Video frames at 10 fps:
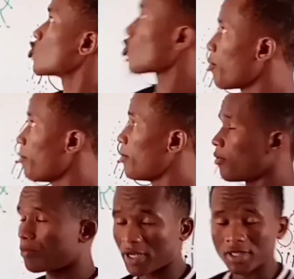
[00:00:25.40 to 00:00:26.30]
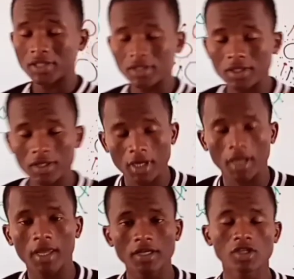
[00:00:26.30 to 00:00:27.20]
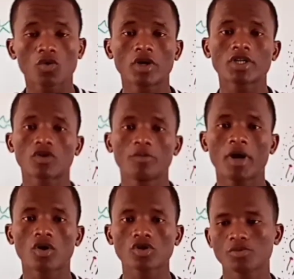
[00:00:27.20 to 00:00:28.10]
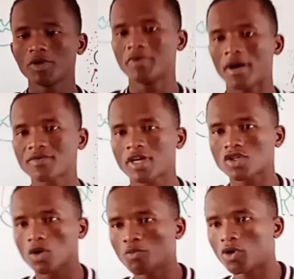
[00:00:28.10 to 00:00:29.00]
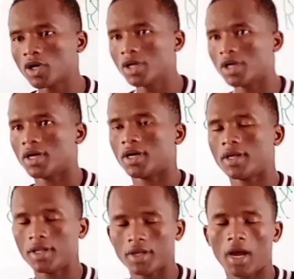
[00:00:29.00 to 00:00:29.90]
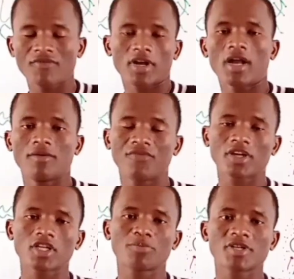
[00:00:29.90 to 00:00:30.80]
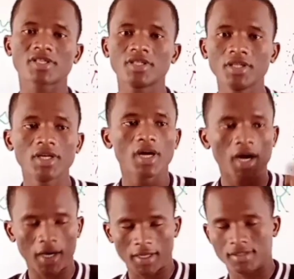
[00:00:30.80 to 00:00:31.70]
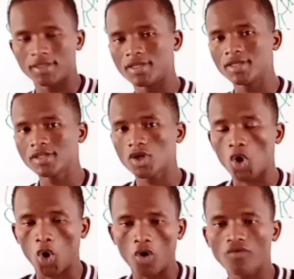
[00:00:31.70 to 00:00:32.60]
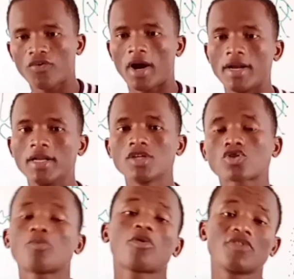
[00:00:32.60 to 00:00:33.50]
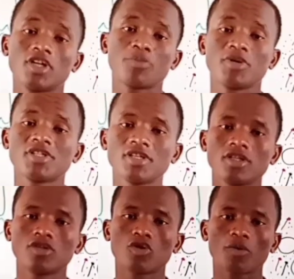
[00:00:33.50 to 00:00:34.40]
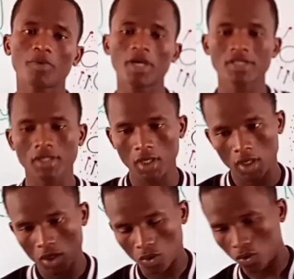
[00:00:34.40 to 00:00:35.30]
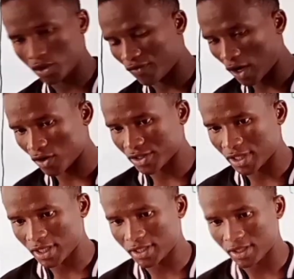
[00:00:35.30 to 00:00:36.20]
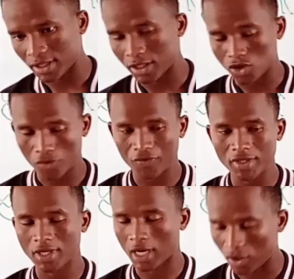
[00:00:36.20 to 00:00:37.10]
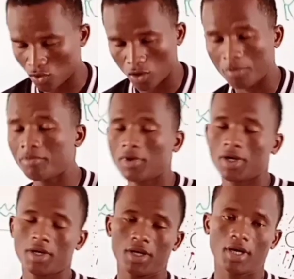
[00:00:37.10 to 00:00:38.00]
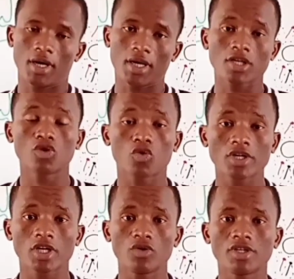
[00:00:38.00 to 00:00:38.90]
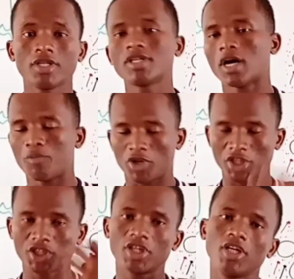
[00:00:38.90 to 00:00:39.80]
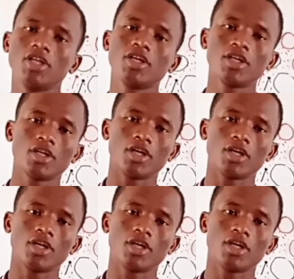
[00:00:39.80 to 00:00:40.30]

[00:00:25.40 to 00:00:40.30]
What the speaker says: Some person get in contact with the virus, maybe after an infected person sneeze, cough, and release some of the respiratory droplets, or the virus get in the surface, and you come get in contact with it and potentially